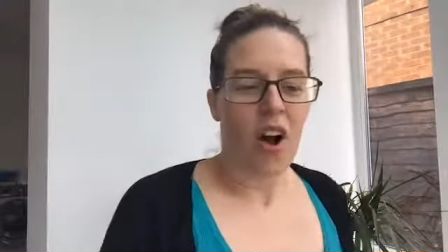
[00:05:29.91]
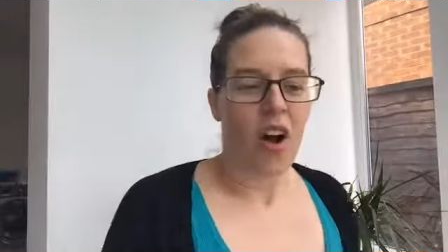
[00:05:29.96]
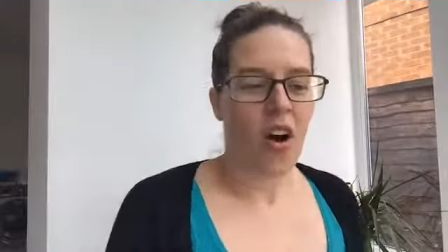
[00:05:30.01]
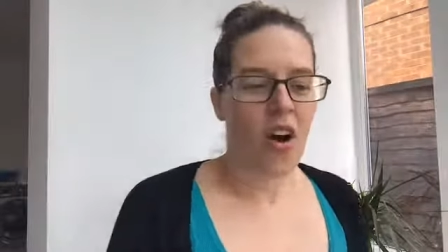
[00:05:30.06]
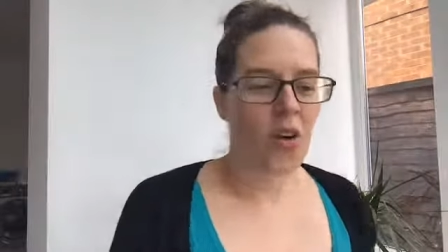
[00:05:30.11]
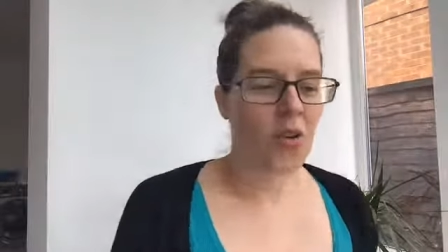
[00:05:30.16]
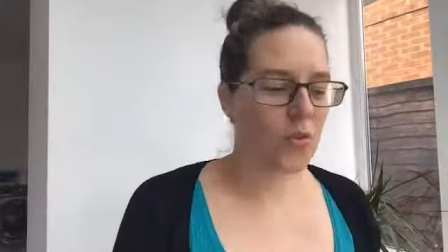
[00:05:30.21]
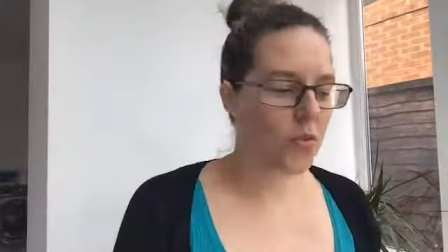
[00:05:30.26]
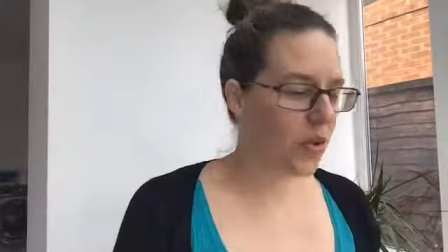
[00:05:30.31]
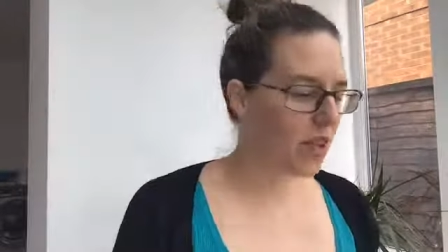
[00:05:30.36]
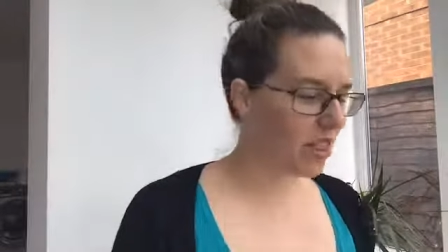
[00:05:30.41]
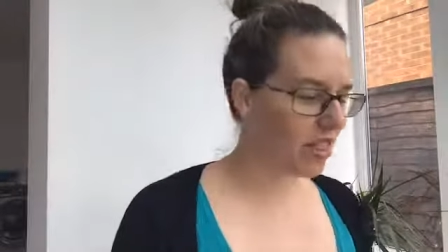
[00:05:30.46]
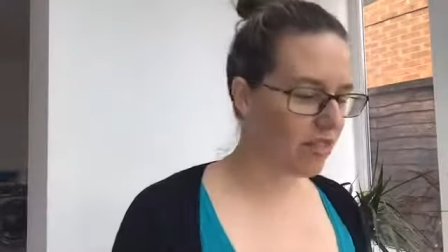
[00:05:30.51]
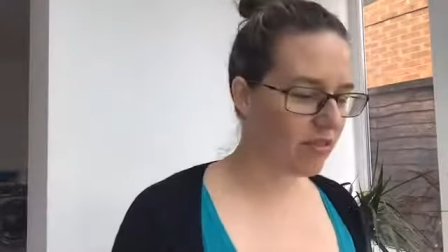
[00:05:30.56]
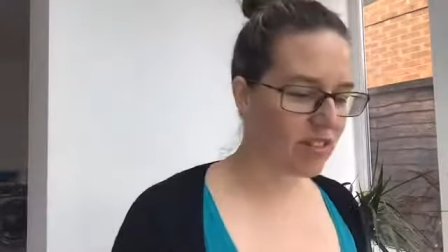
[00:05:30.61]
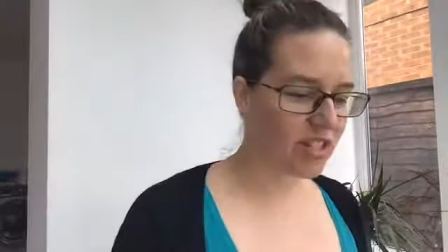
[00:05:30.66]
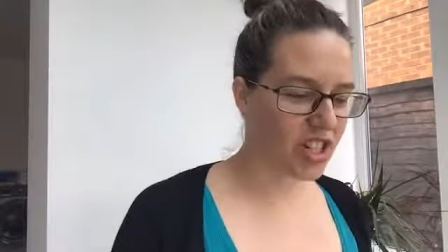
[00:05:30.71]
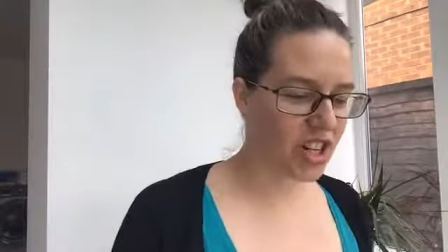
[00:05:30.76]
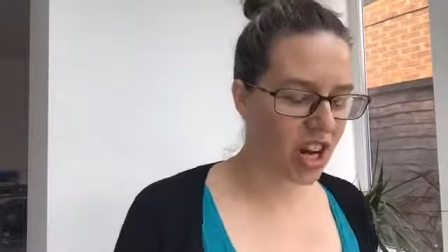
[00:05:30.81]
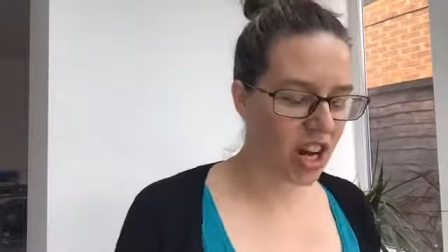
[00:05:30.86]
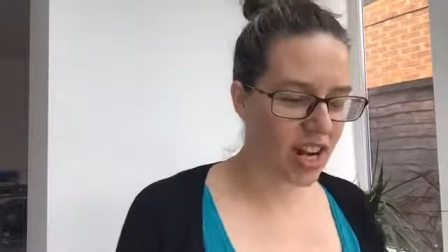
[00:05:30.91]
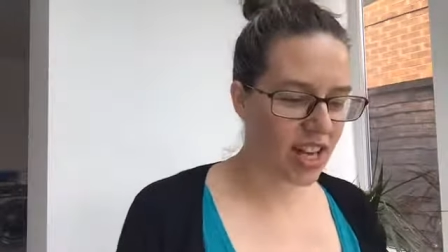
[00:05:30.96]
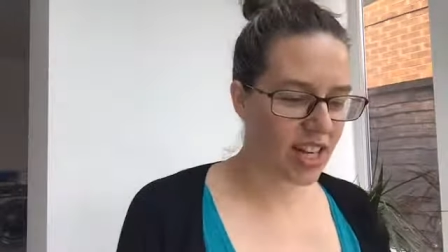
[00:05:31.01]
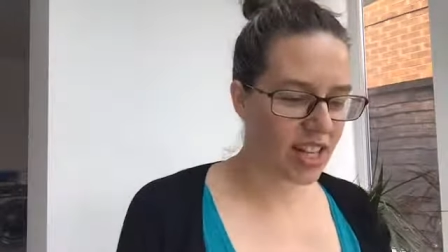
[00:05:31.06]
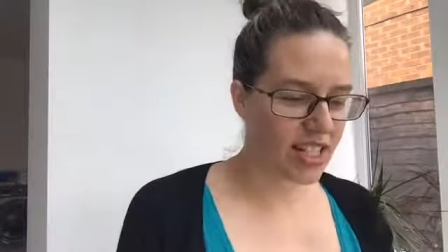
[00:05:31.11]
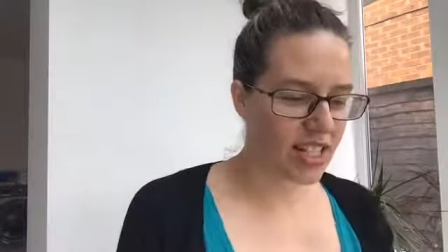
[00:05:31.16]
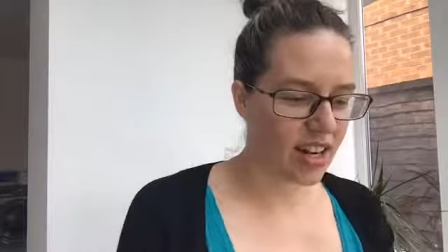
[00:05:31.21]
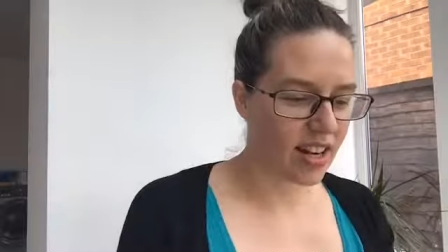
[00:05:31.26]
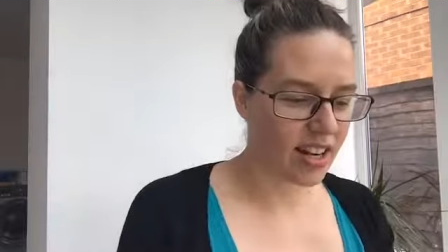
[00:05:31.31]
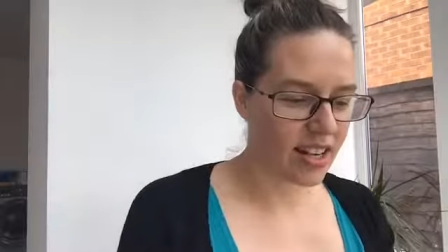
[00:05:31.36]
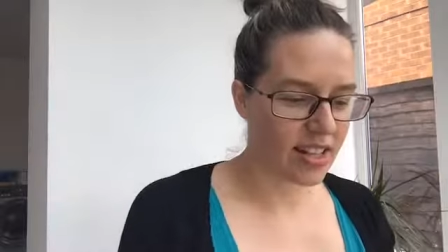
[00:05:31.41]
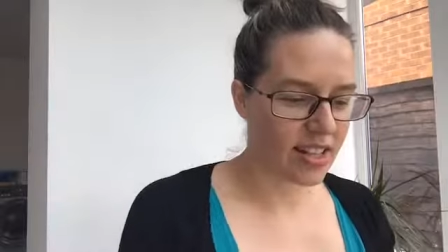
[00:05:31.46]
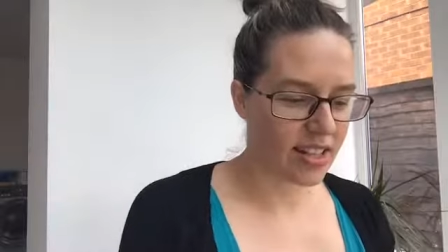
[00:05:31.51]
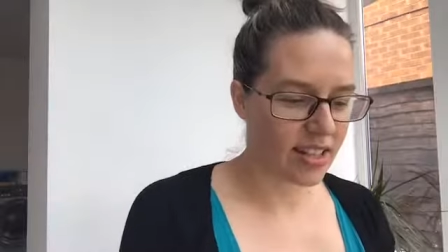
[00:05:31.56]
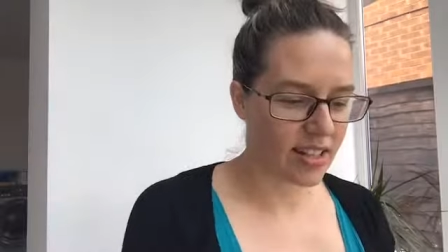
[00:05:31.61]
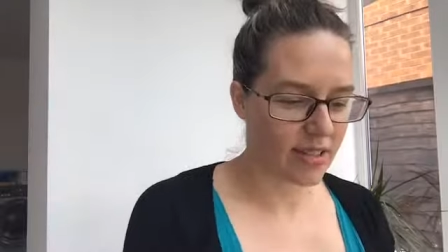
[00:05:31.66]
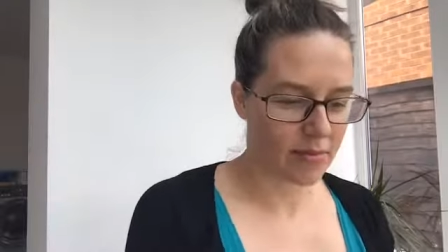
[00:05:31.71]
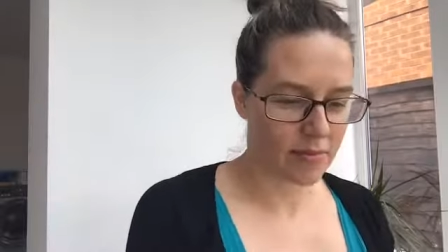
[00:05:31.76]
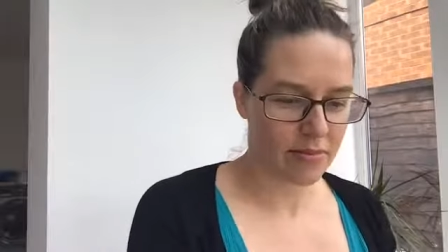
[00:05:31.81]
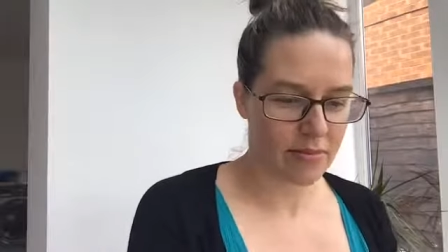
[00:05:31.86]
on with the retired
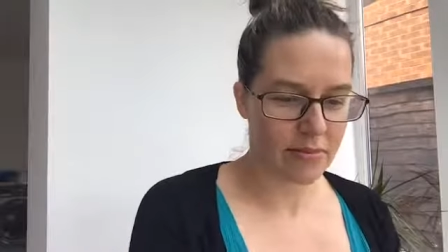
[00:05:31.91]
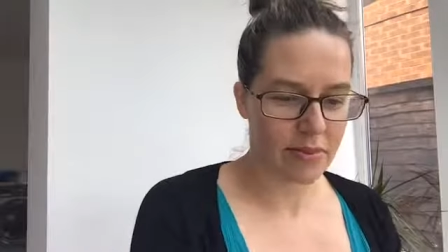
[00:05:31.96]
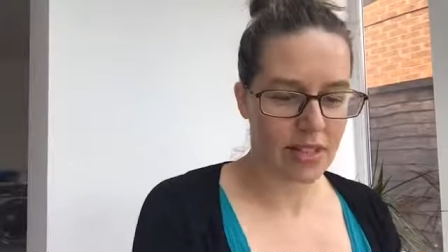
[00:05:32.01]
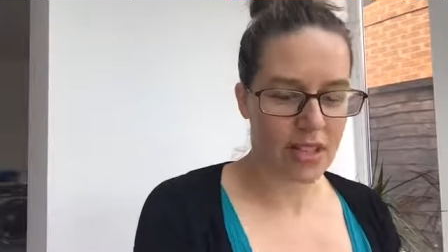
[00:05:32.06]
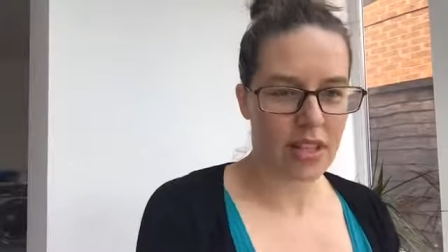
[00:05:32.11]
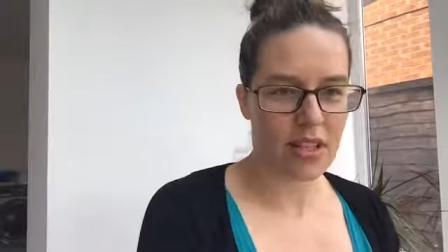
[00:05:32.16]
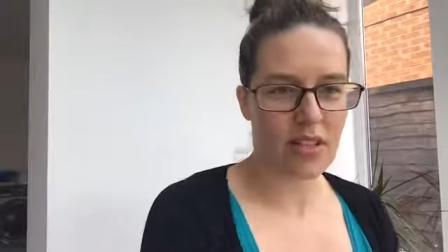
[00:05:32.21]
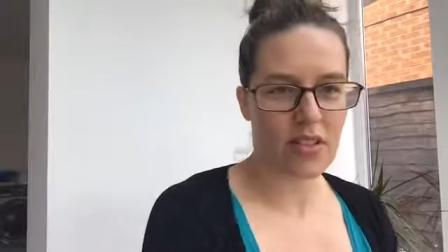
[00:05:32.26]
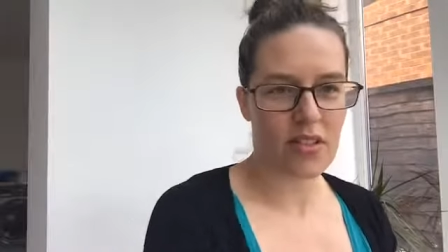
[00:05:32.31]
items.